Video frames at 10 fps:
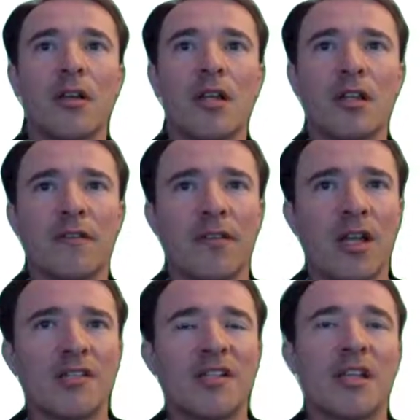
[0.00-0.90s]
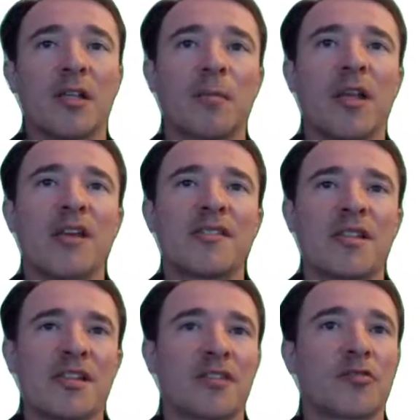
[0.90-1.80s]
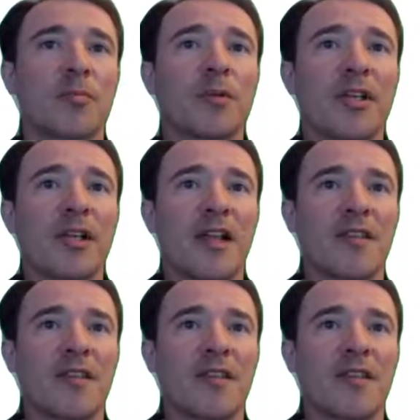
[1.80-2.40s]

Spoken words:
The velocity Laplacian is interpolated at